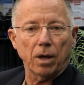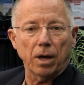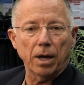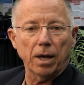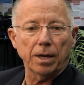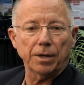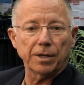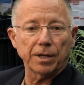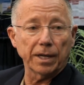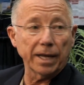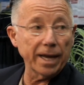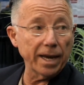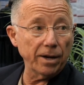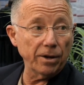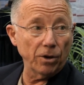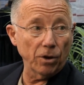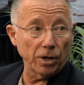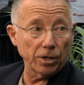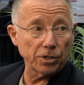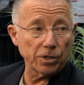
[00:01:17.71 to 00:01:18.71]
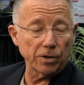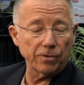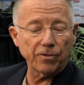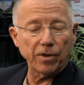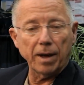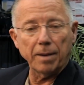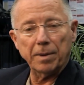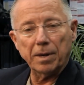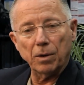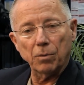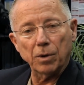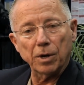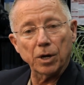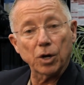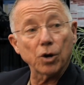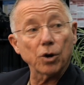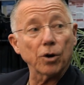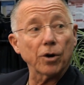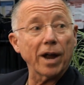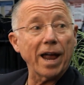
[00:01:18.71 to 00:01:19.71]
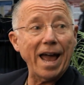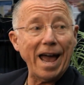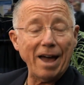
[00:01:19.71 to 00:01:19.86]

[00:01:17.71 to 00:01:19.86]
uh, delayed nausea and vomiting it would occur